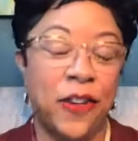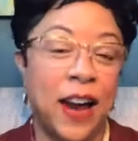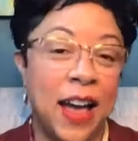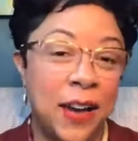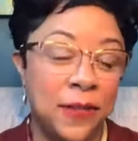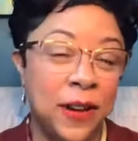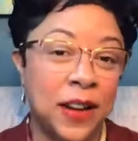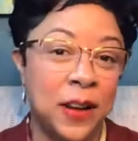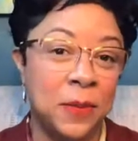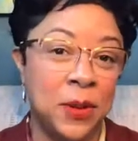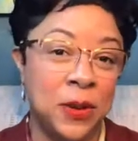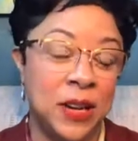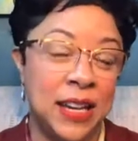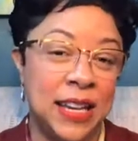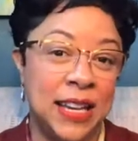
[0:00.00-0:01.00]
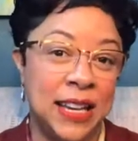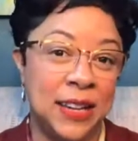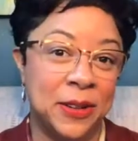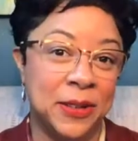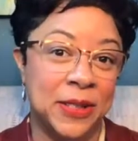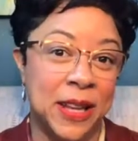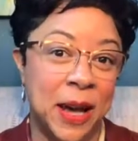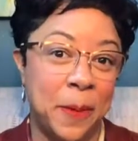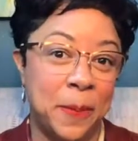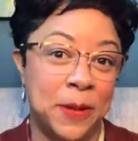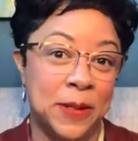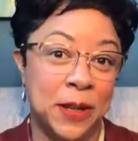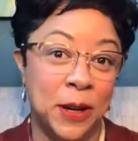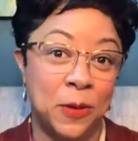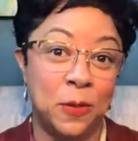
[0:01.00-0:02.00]
For every Community Keynotes
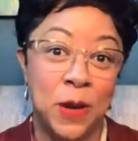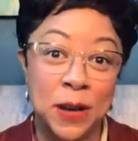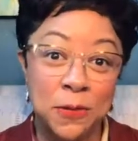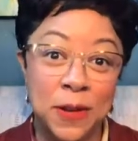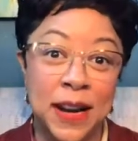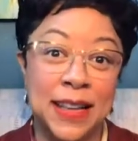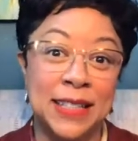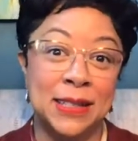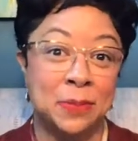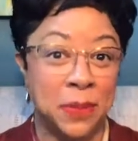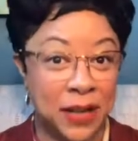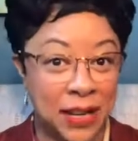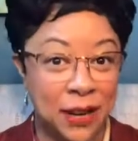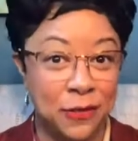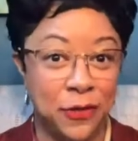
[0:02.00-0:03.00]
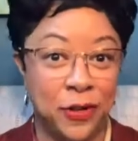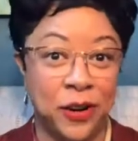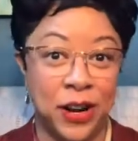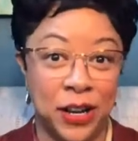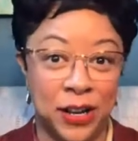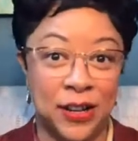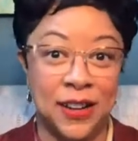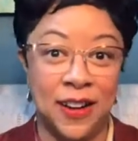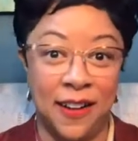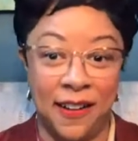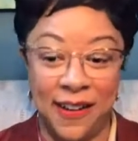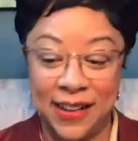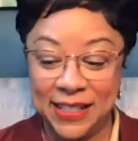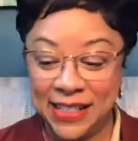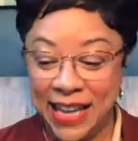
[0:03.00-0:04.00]
episode, we raise money for a good
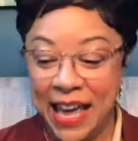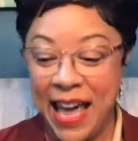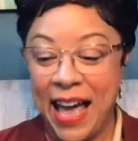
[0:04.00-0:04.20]
cause.